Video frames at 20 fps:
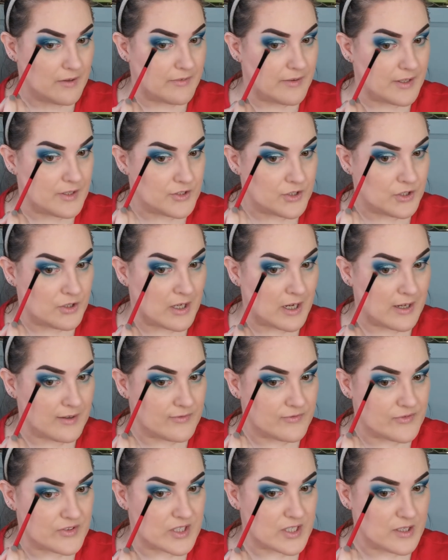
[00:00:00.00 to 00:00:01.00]
They do
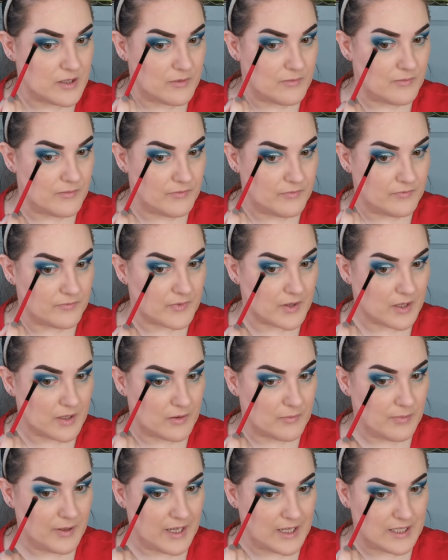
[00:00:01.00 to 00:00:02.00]
have some
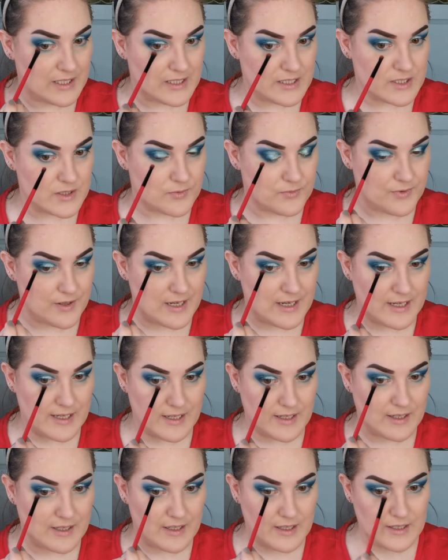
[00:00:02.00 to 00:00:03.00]
palettes
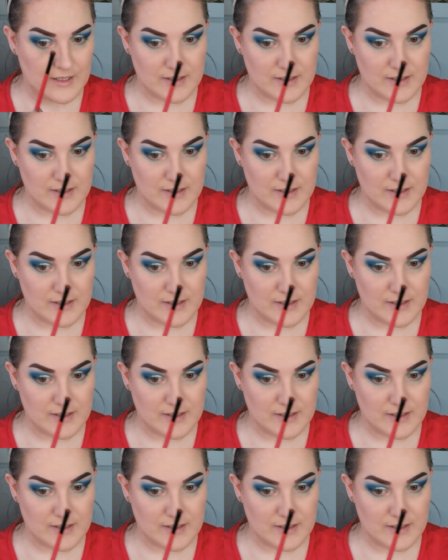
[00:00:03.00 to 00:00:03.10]
where